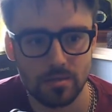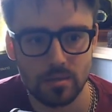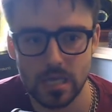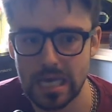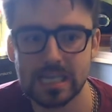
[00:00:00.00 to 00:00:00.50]

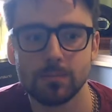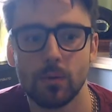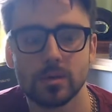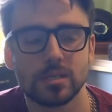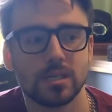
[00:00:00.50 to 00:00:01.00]

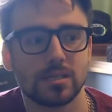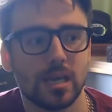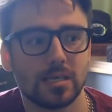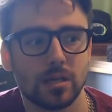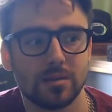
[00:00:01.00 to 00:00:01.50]
esports
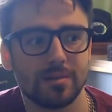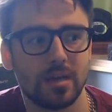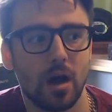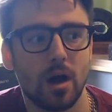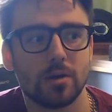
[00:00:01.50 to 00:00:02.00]
is going to be
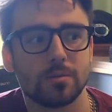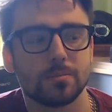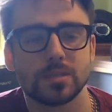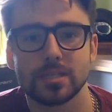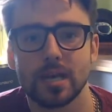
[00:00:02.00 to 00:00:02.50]

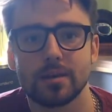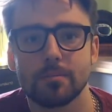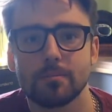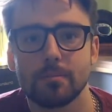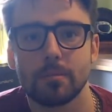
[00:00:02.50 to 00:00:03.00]
100%
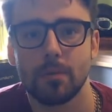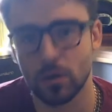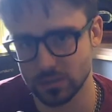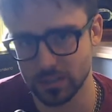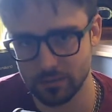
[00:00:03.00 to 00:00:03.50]

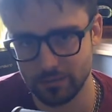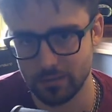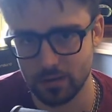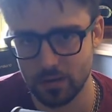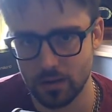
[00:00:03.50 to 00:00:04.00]
positive.
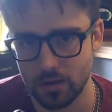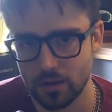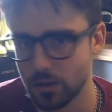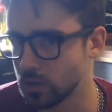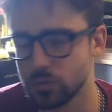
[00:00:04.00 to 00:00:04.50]

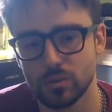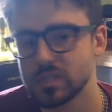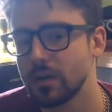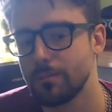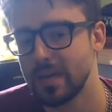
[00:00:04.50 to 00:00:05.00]
There's always
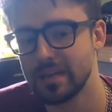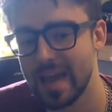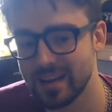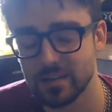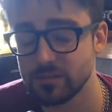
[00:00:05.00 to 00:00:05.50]
going to be
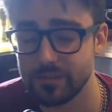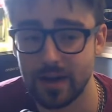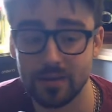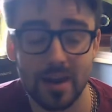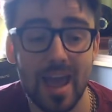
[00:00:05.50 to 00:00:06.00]
negatives
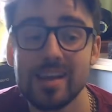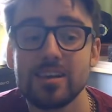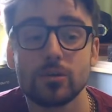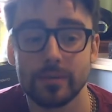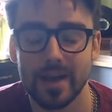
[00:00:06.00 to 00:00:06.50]
found in any
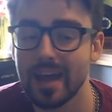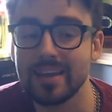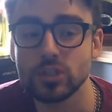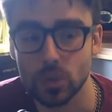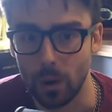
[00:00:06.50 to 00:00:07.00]
career,
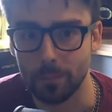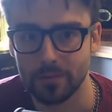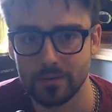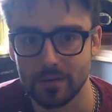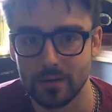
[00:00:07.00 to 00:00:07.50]
any job.
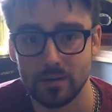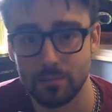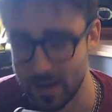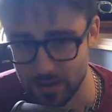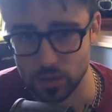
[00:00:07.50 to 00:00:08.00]

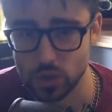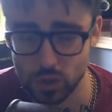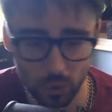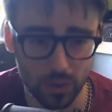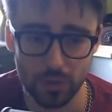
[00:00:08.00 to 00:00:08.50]
But I can
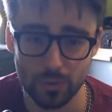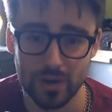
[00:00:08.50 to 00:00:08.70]
assure you,